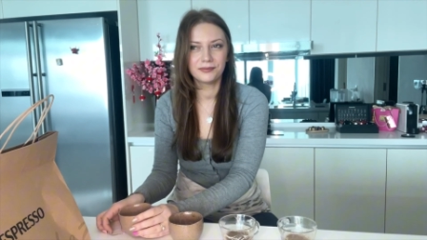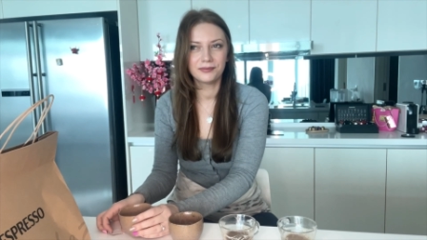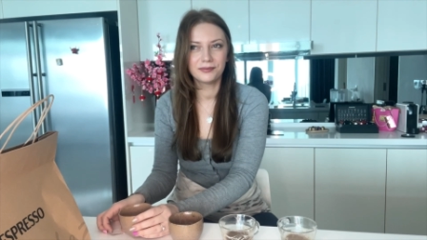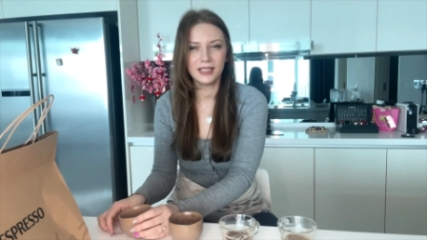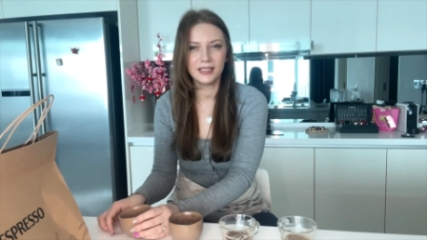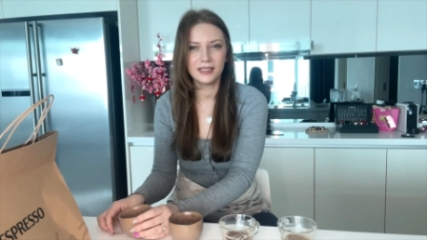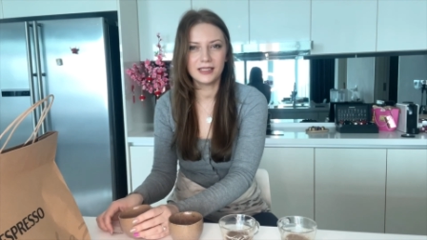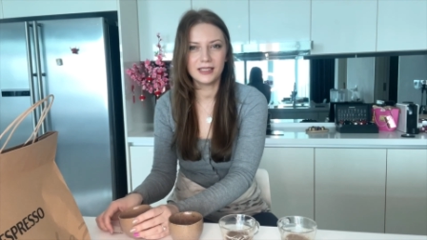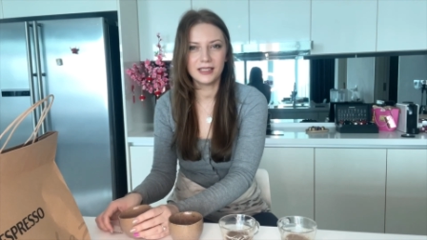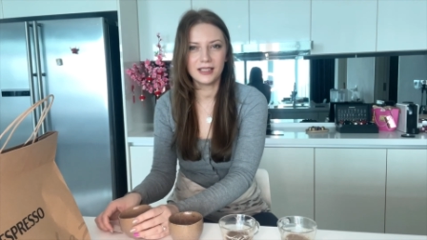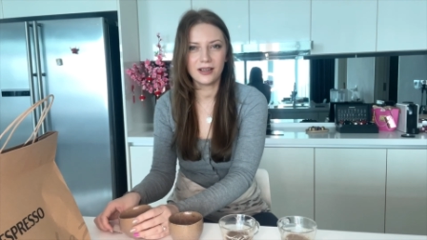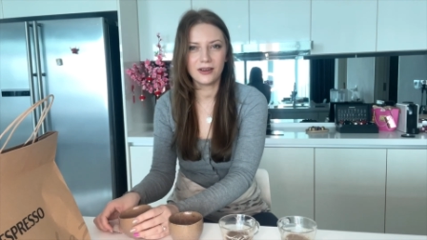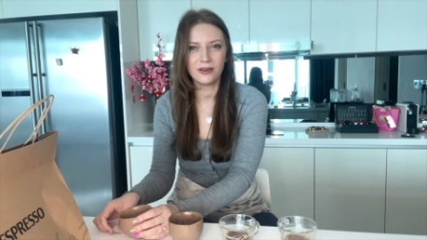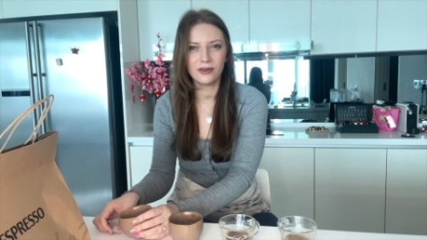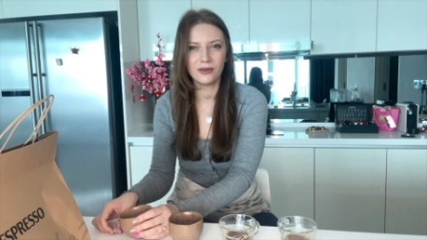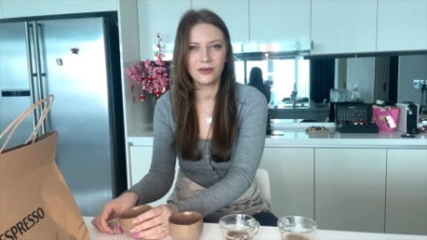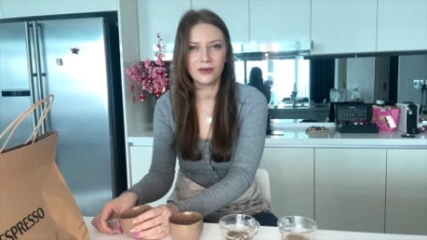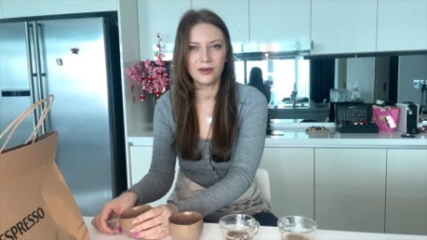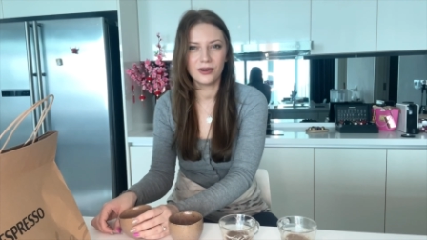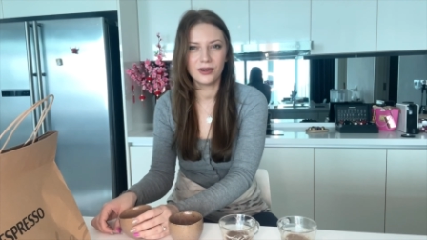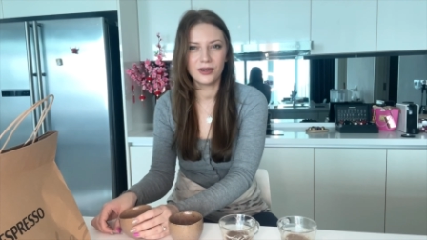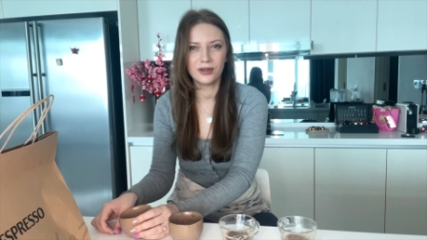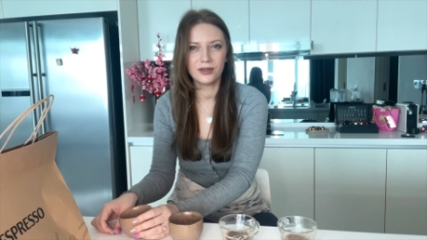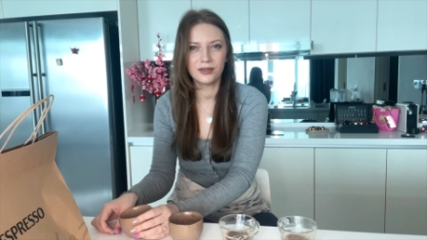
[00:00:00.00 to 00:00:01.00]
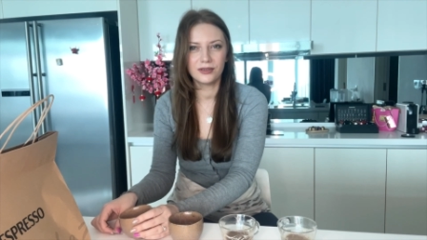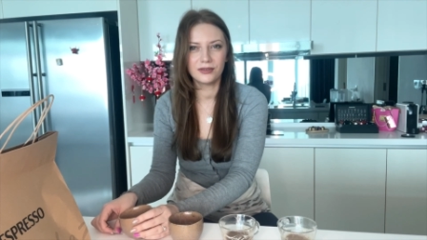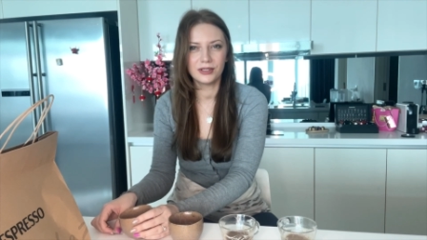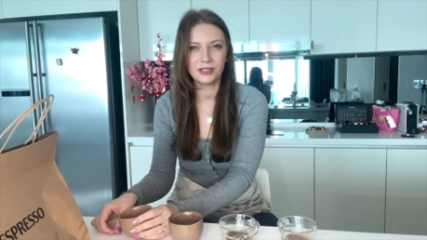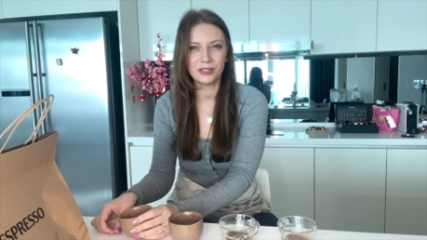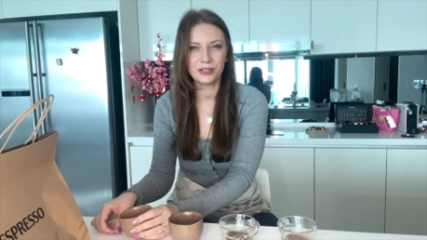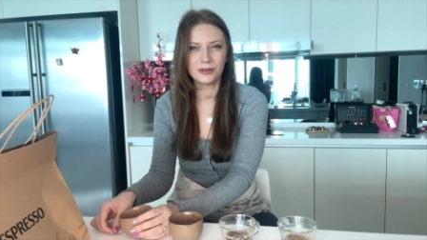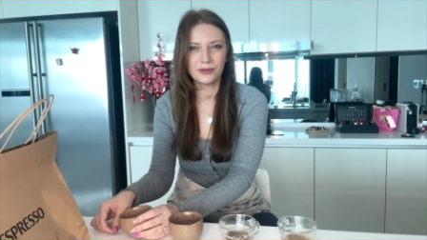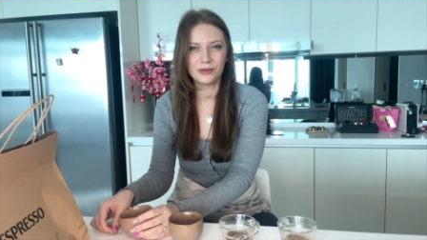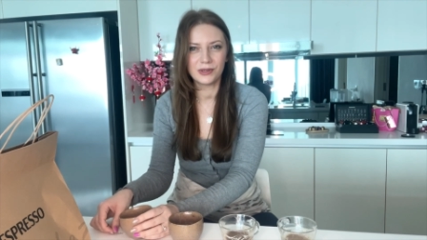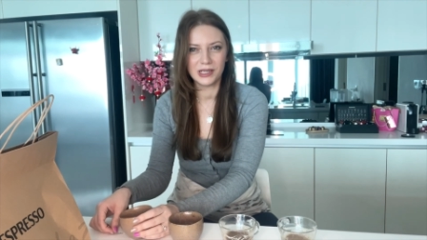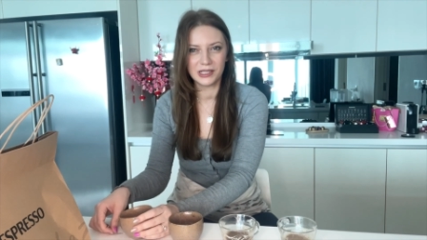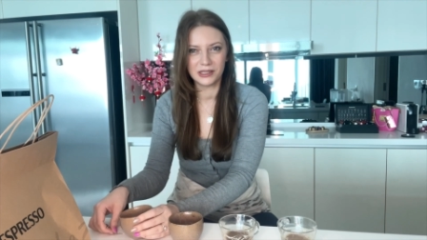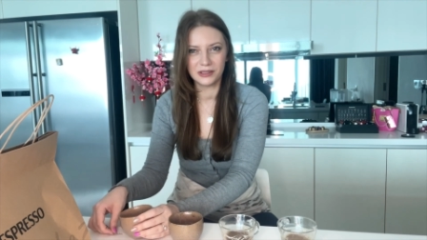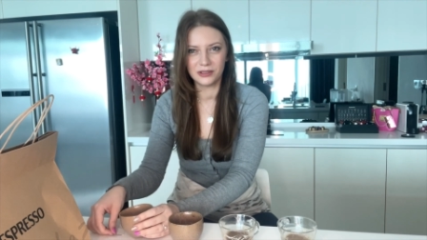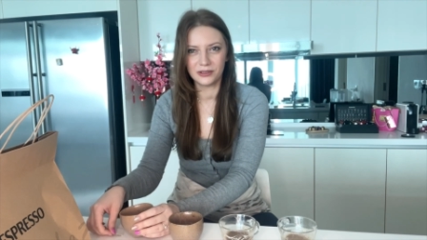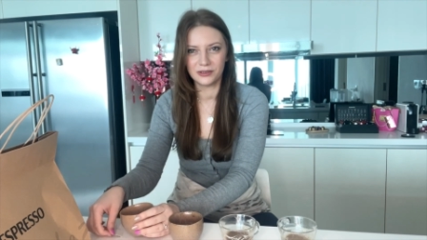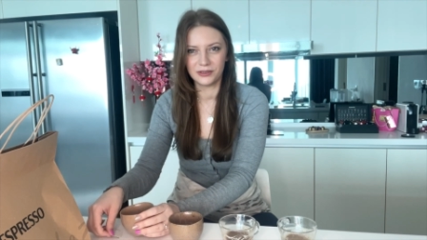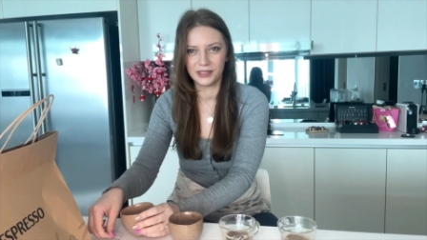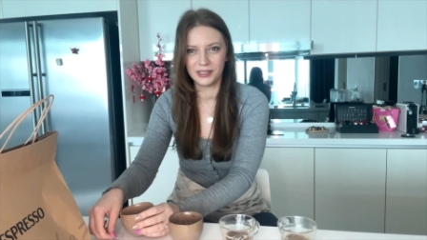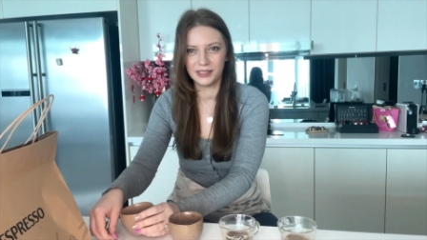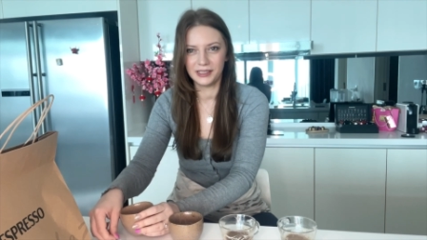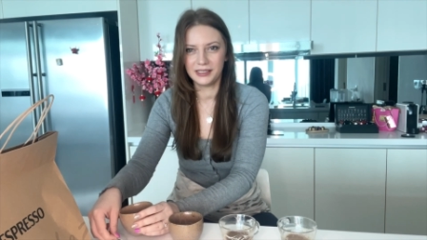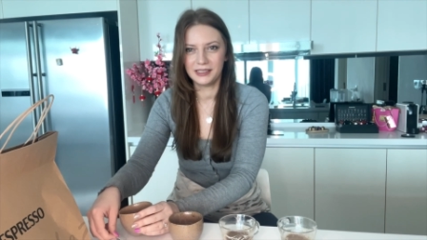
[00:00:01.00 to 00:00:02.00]
it's a or
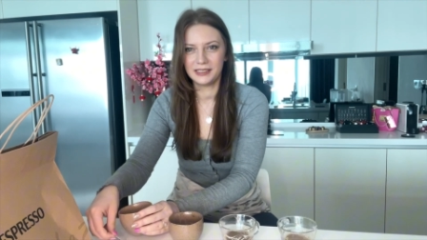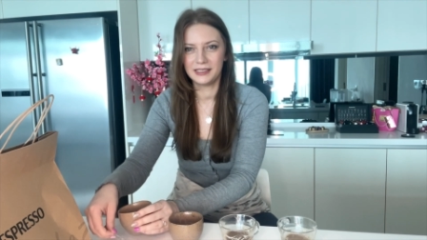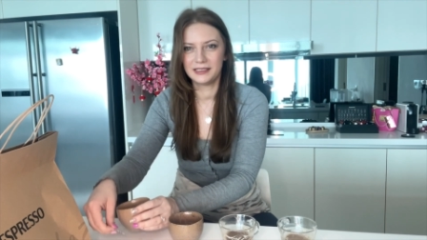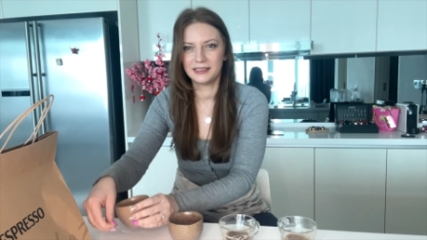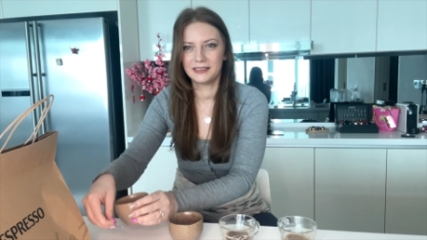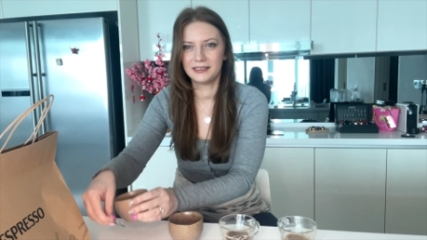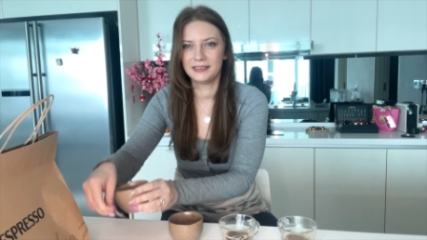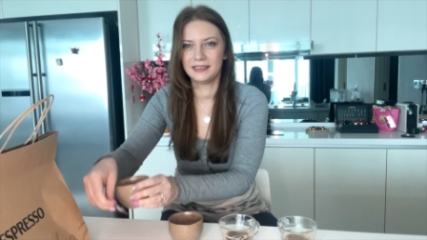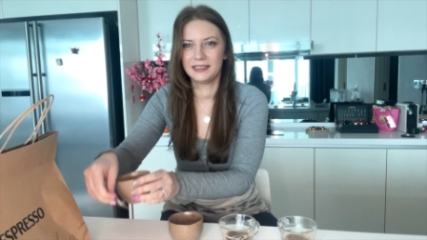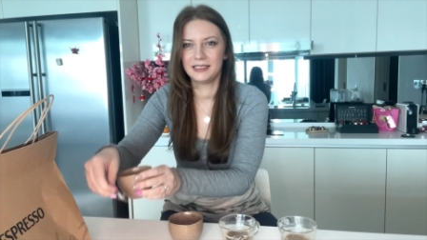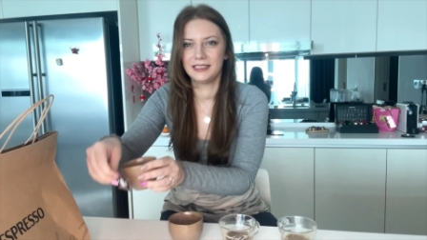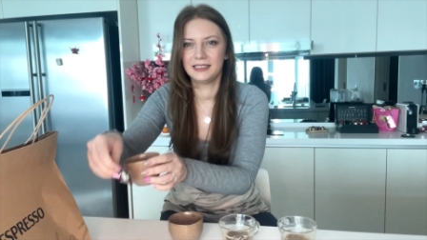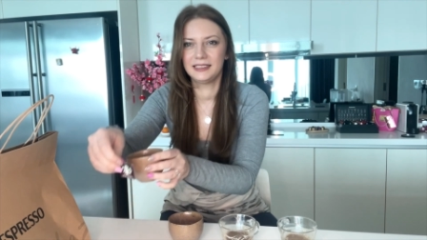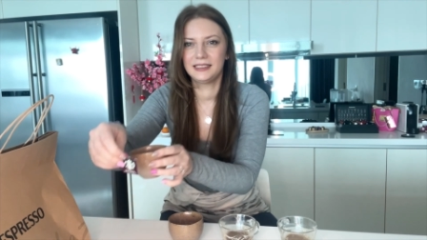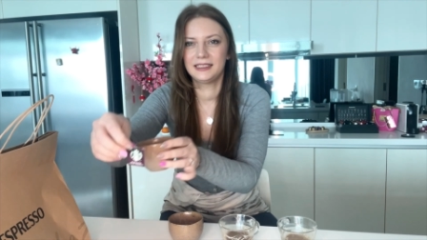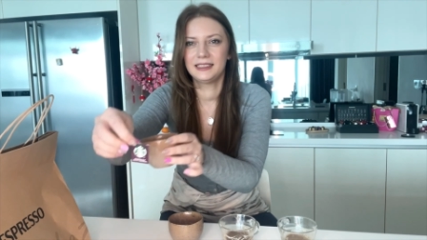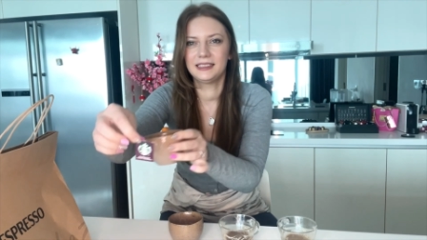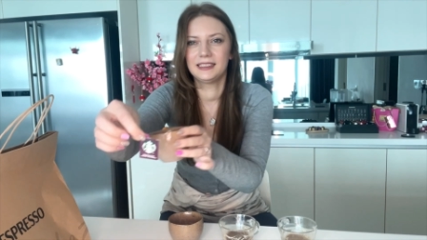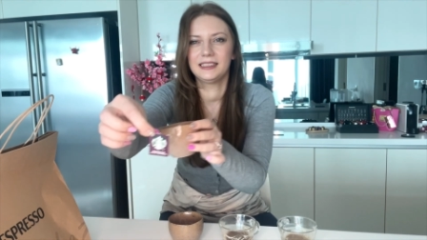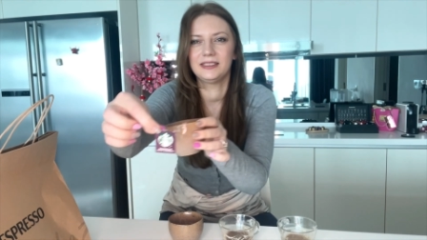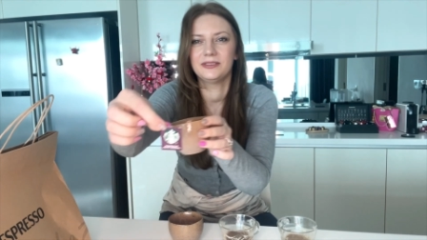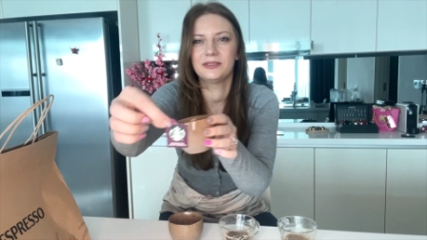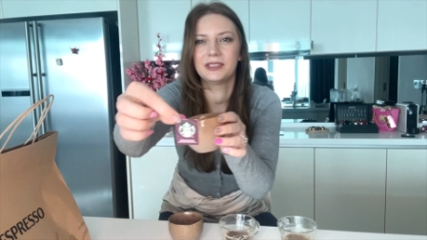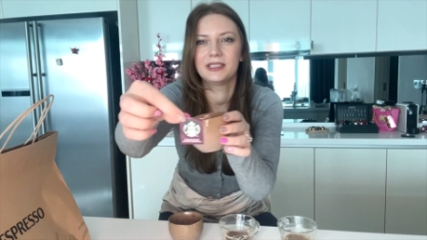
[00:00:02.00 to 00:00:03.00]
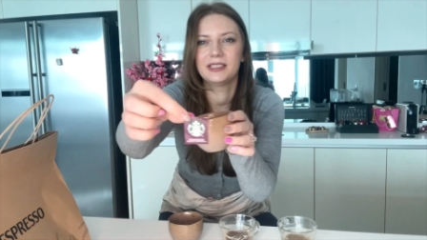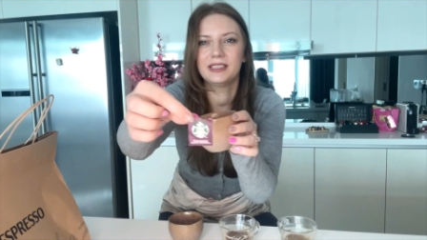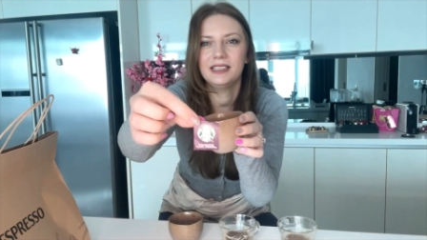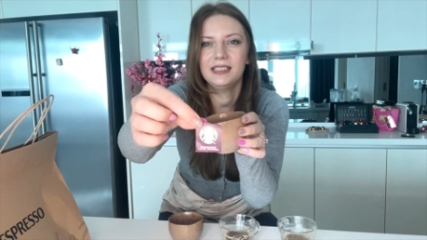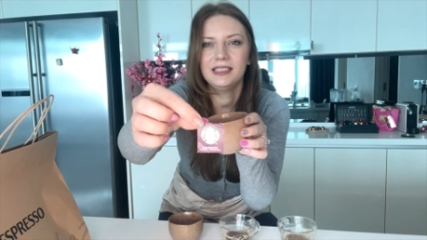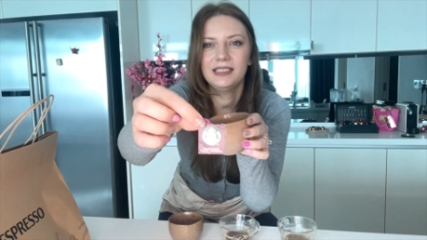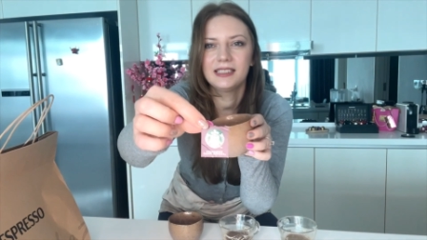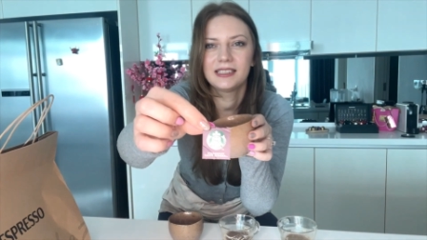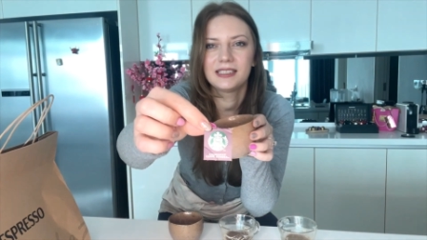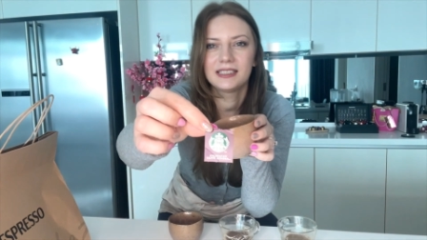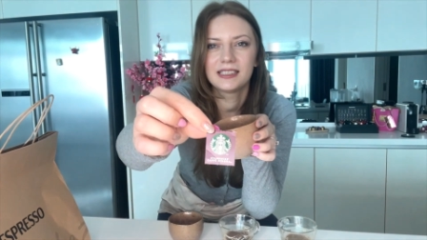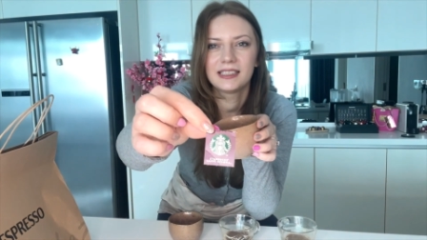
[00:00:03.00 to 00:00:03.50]
Ristretto, right? Let's see what is.